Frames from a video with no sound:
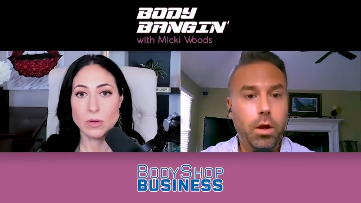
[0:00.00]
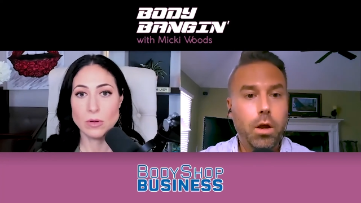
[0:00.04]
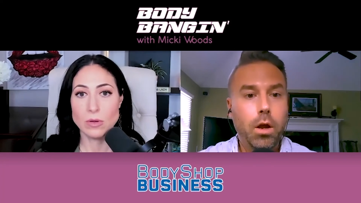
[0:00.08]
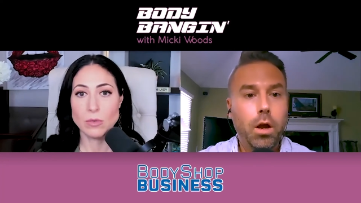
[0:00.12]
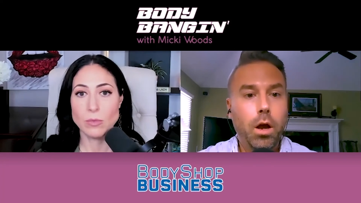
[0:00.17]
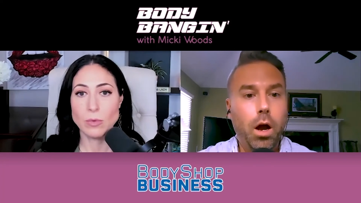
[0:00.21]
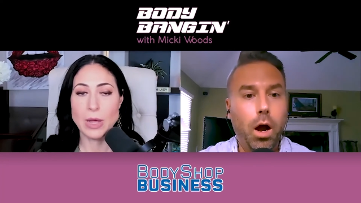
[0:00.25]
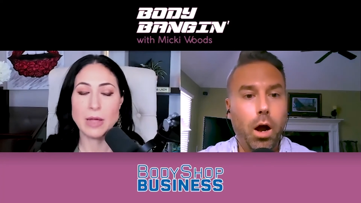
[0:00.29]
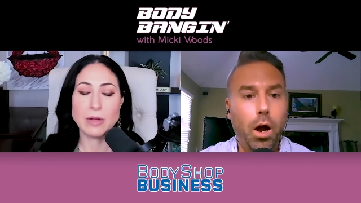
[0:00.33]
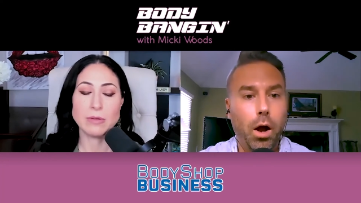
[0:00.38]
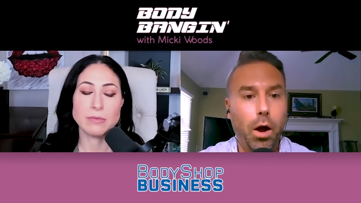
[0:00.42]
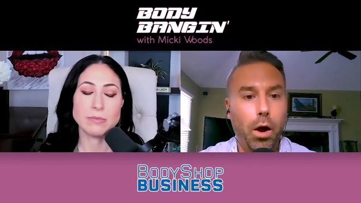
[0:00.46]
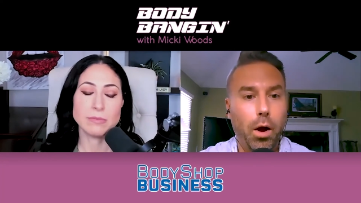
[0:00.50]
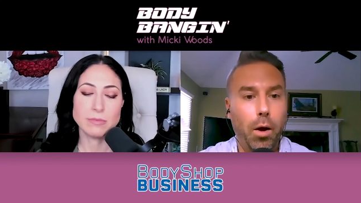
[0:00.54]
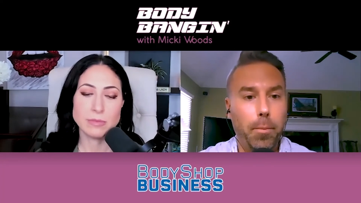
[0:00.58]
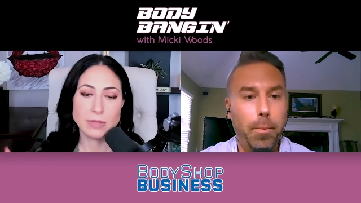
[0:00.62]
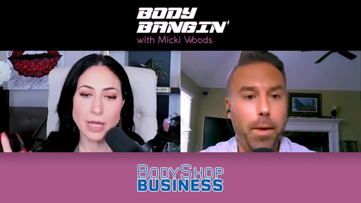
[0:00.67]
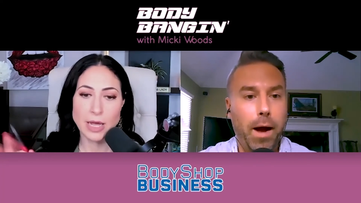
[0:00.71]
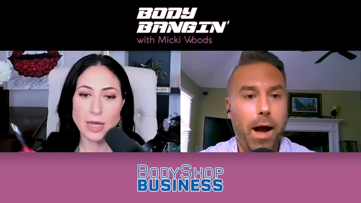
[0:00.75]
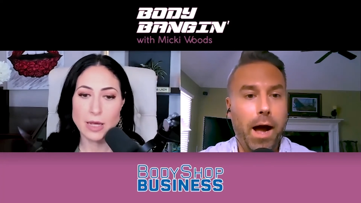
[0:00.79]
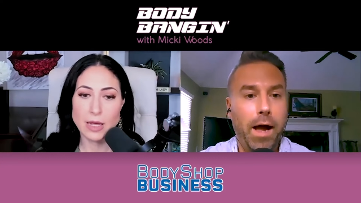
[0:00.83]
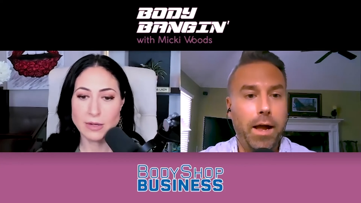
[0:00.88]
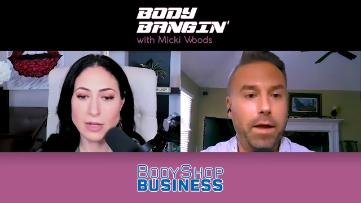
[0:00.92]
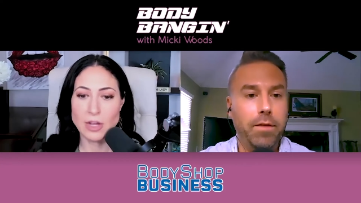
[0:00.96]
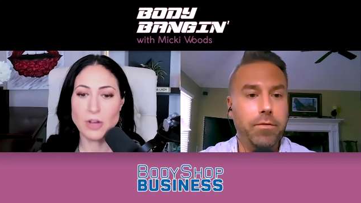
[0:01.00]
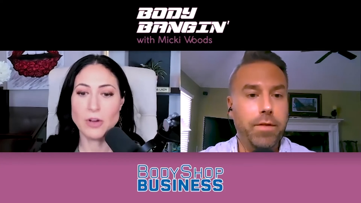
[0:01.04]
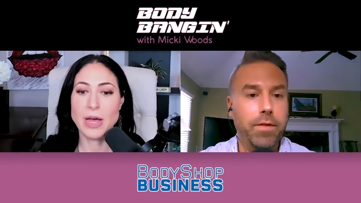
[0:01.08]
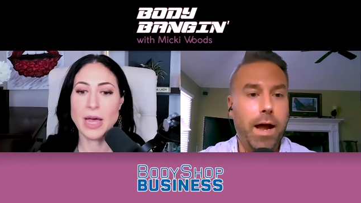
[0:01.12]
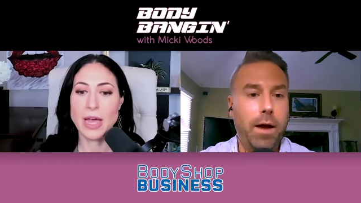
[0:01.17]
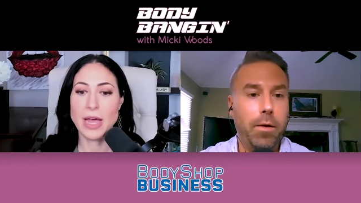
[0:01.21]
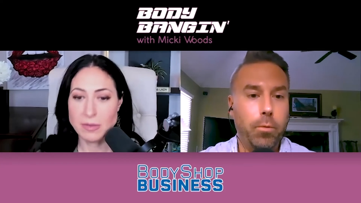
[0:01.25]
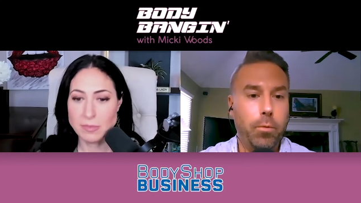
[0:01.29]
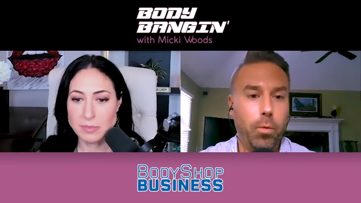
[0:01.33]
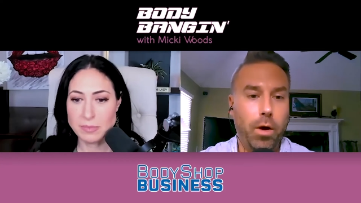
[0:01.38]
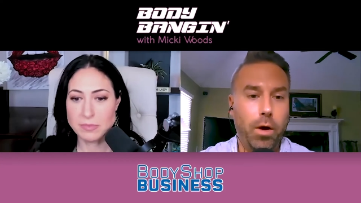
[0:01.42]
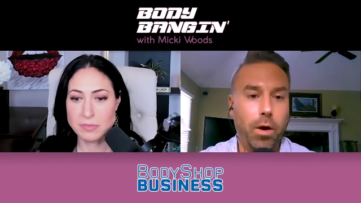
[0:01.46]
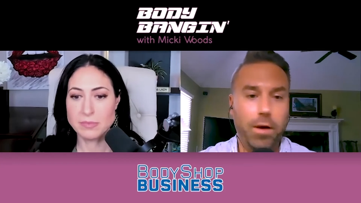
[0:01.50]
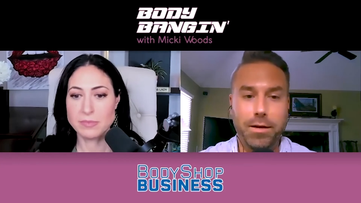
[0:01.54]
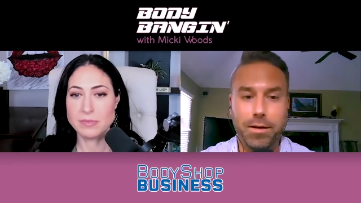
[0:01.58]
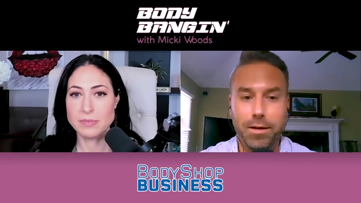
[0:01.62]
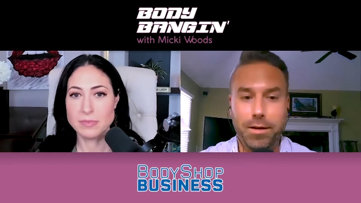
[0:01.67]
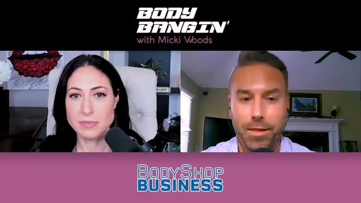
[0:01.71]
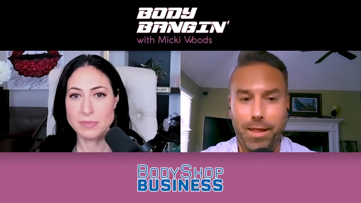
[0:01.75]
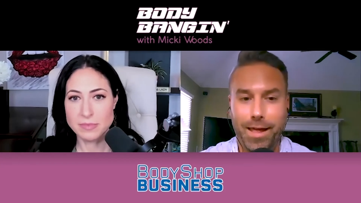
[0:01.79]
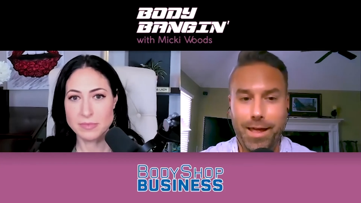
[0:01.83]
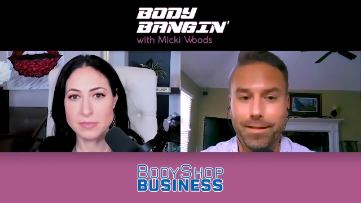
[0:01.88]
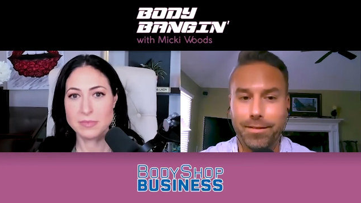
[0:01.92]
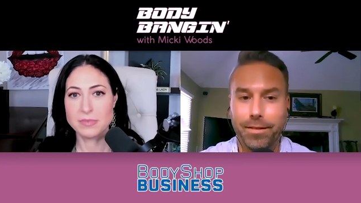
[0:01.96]
Speaker 1: Well, I have not run
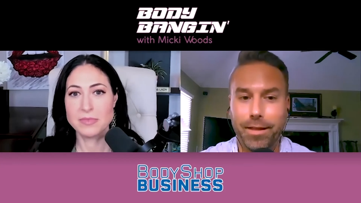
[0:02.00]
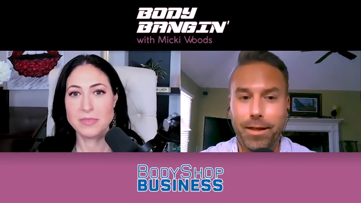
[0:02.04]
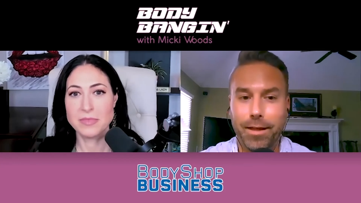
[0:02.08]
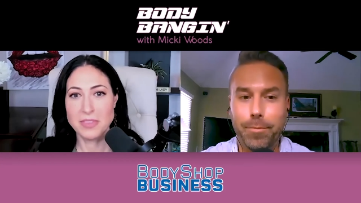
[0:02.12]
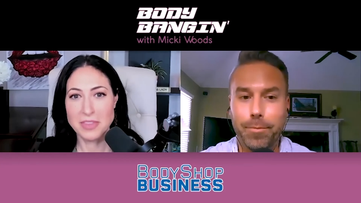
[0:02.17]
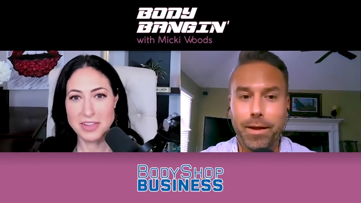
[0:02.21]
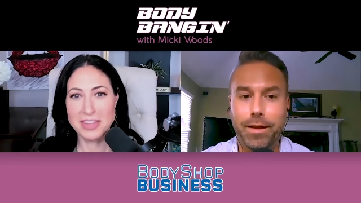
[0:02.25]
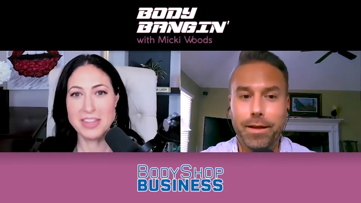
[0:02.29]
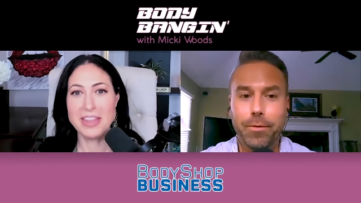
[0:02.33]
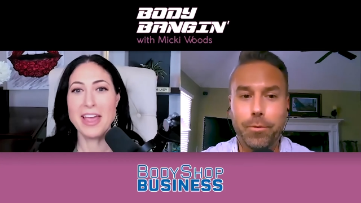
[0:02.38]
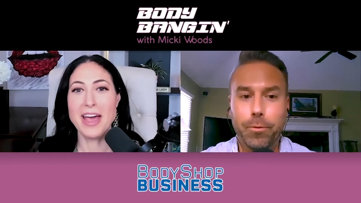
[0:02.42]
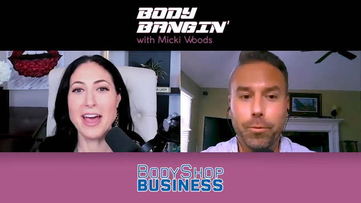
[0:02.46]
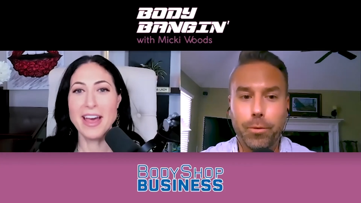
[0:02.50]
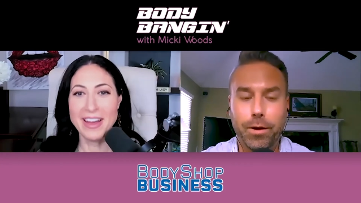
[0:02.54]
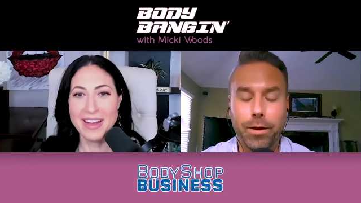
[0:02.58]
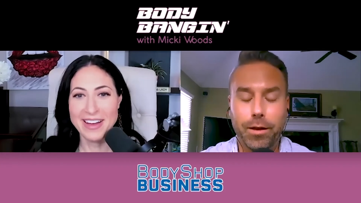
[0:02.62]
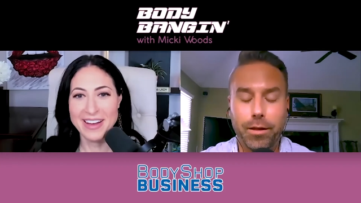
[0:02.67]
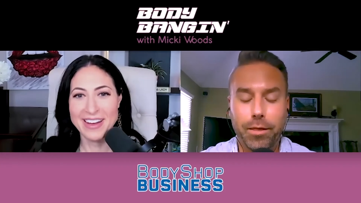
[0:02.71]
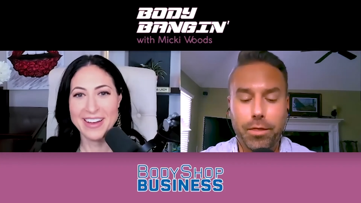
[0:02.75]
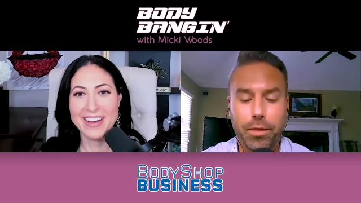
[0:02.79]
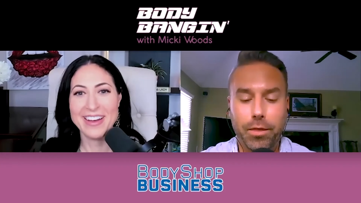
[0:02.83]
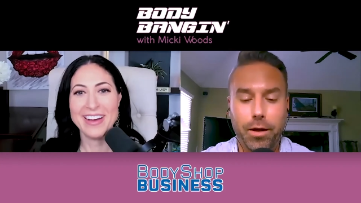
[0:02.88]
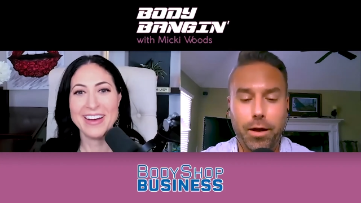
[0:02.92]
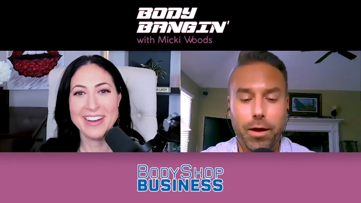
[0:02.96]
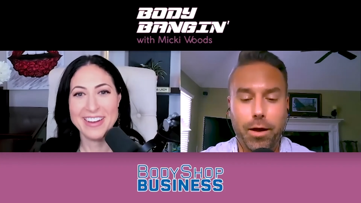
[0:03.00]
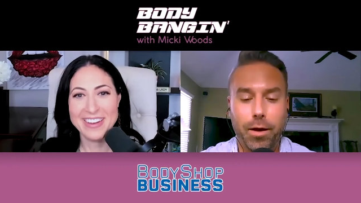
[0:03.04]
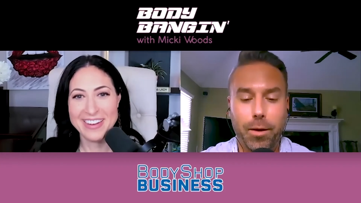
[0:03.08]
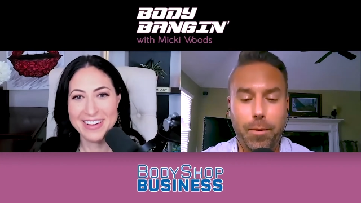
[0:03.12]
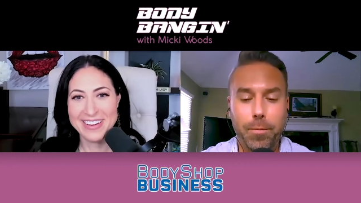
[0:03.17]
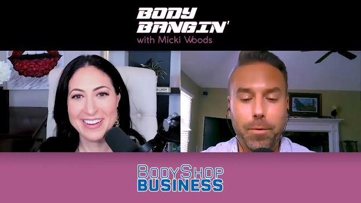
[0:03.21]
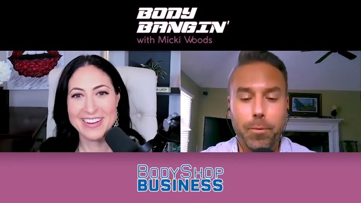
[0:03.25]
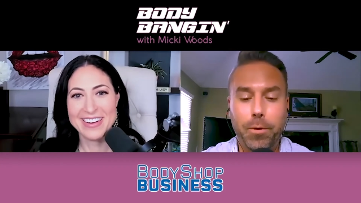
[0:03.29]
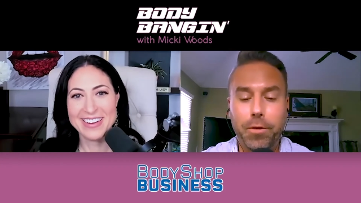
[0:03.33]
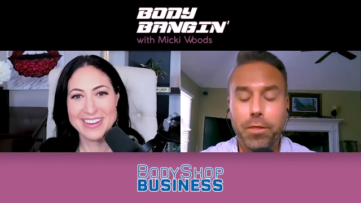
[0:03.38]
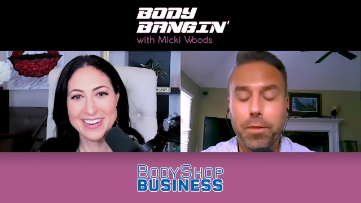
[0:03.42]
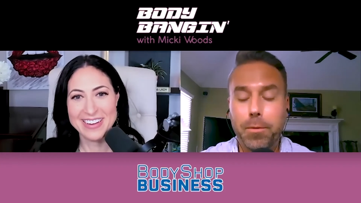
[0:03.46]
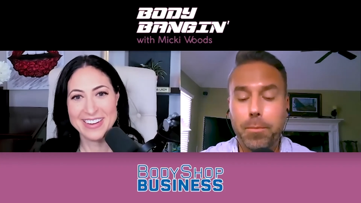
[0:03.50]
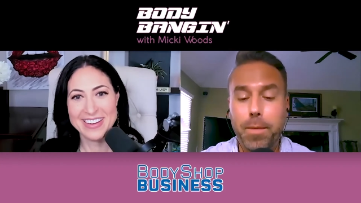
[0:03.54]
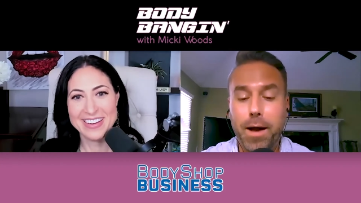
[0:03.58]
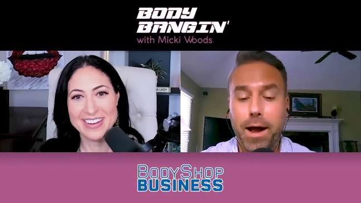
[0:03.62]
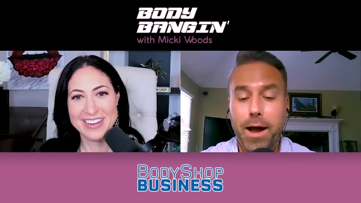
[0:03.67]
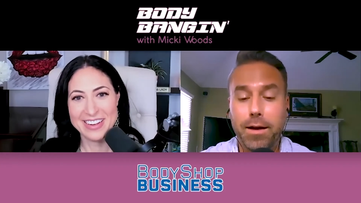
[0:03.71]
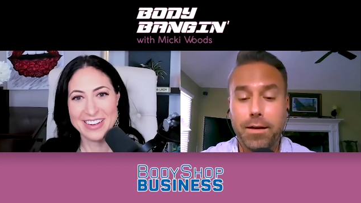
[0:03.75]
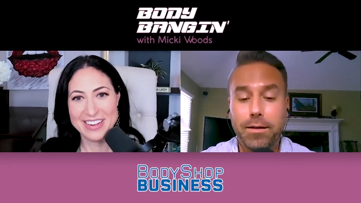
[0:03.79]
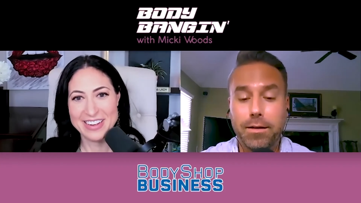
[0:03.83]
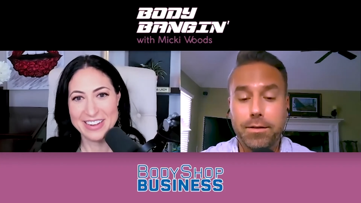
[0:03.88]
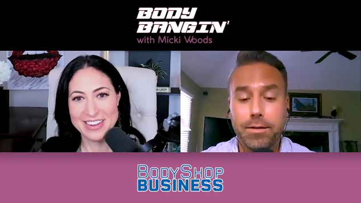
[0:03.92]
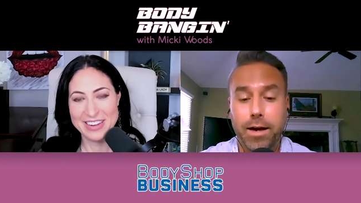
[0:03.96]
into that limit with the
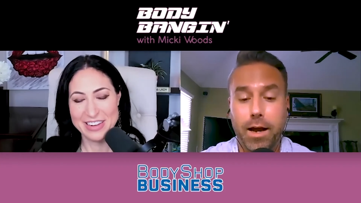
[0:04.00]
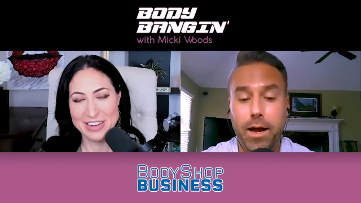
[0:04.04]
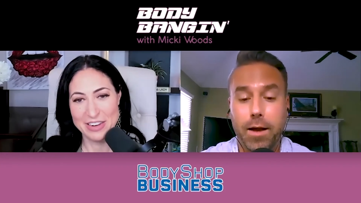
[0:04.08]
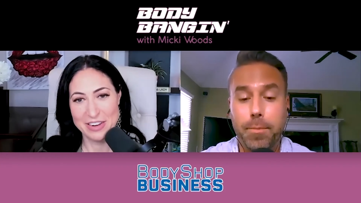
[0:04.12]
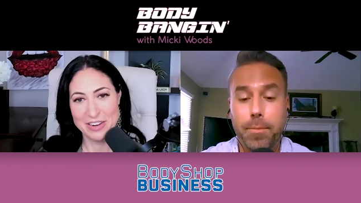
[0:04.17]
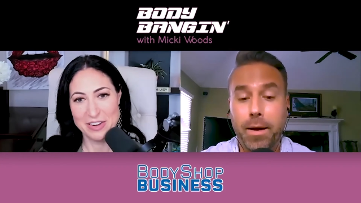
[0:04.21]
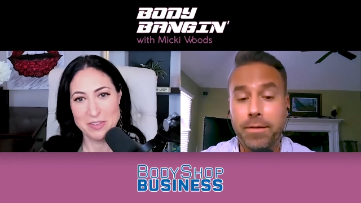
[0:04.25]
Body Shop.